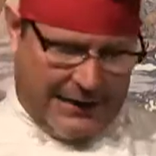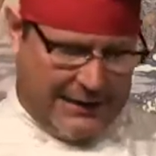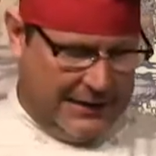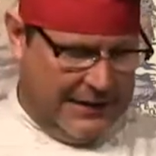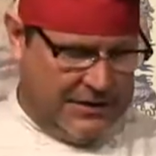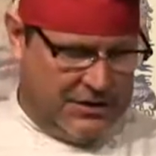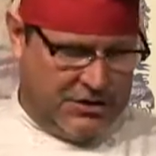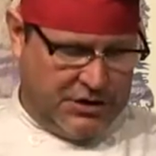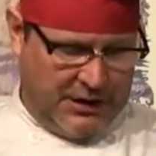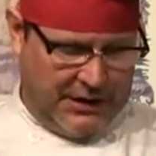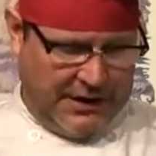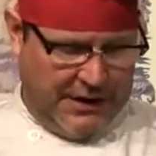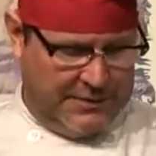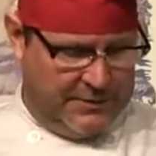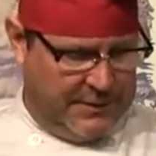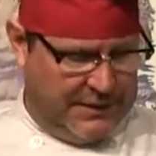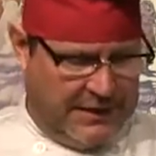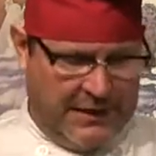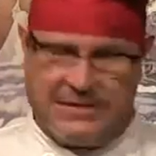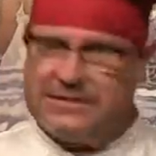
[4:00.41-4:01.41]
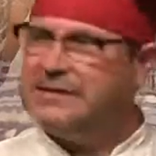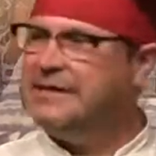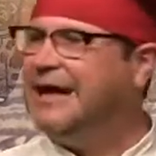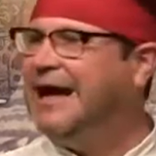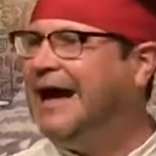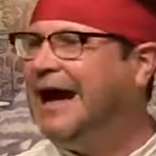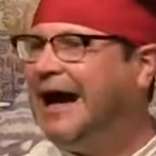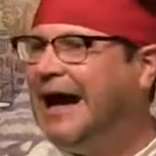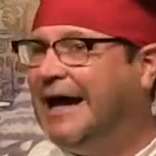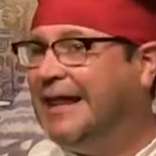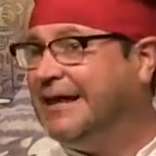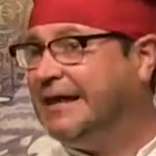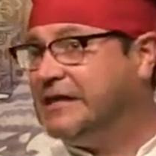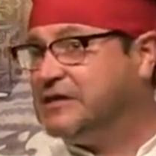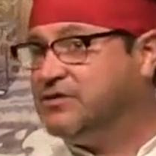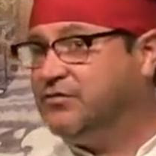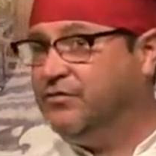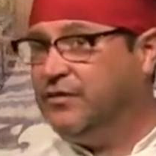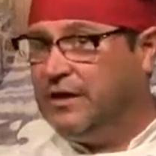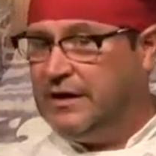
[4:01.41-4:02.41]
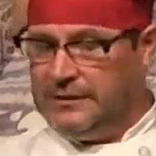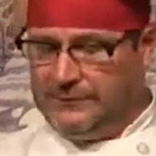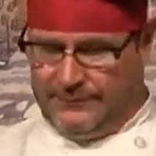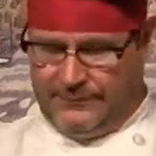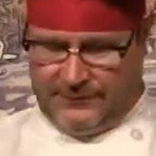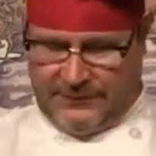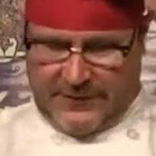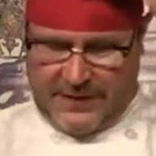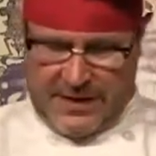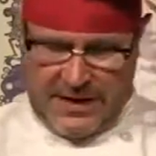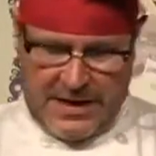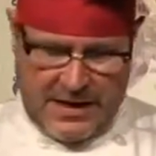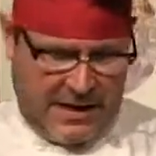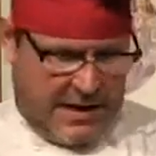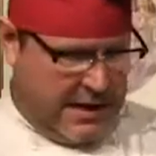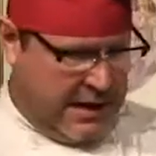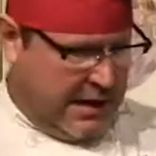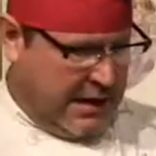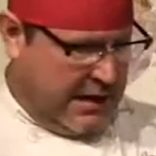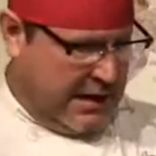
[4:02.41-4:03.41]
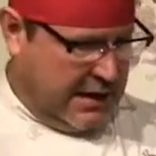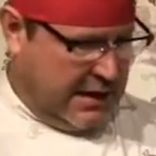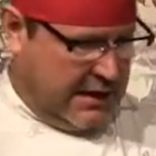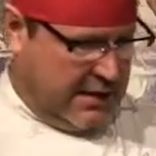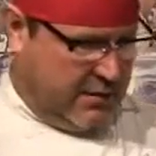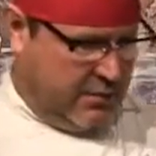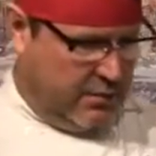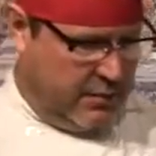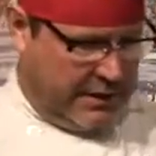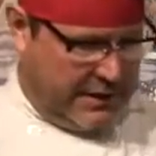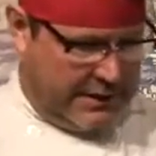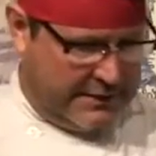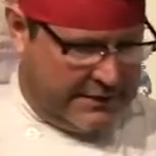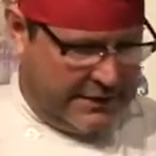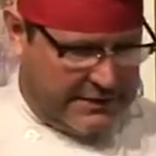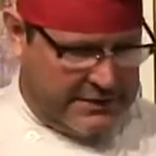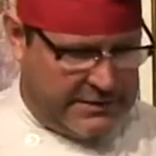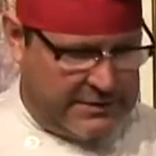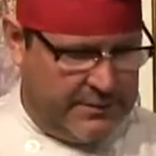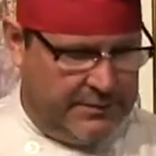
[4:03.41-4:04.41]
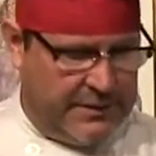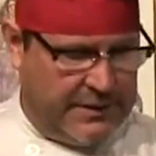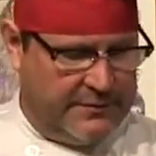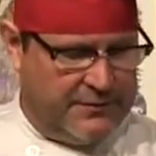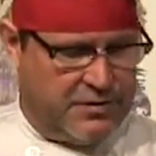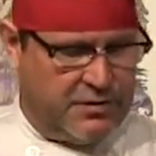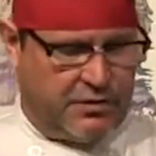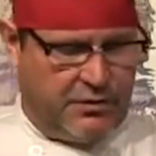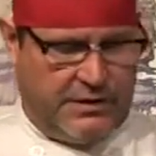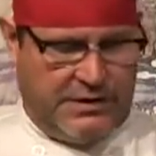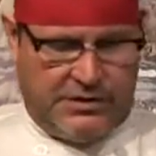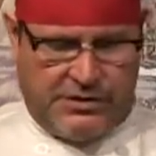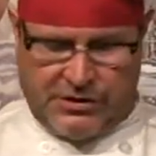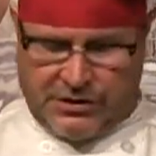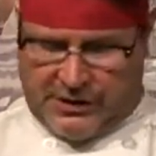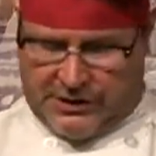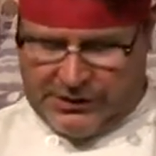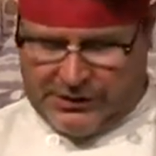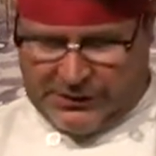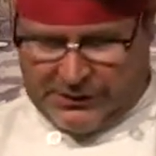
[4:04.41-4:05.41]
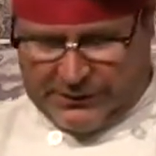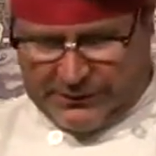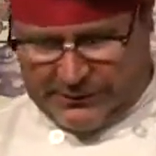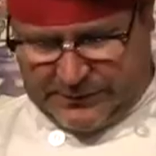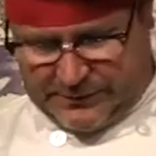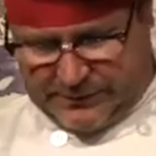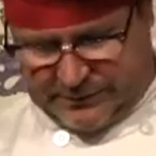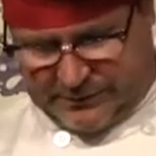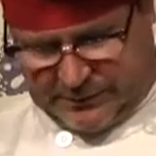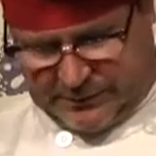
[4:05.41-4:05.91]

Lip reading: I like chunky because I think it's fun. We're going to take just a bit of soy sauce